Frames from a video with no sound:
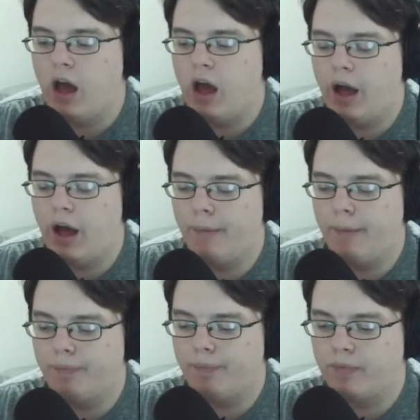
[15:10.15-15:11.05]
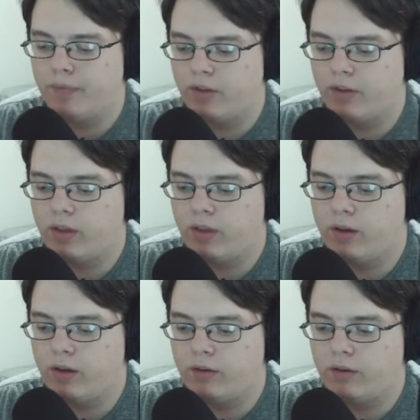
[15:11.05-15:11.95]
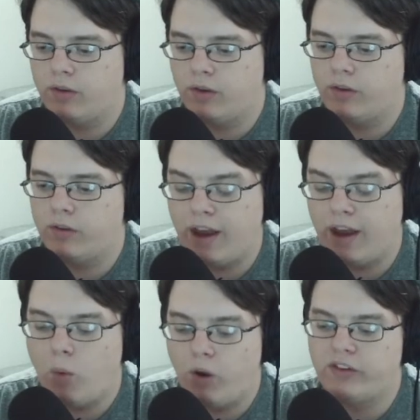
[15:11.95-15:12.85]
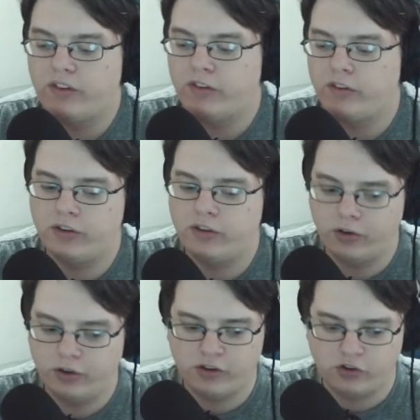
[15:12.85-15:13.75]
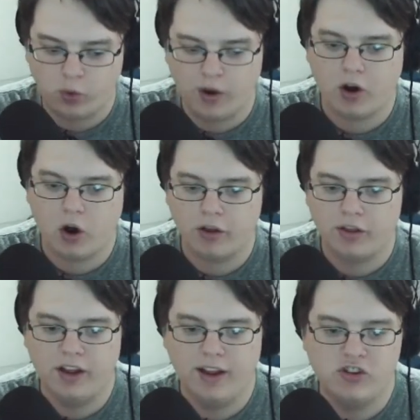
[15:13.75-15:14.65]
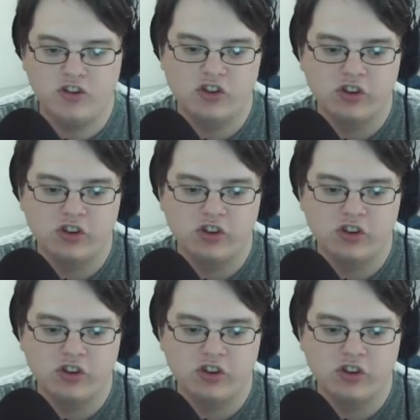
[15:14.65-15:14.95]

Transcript: Xana wants to destroy Carthage.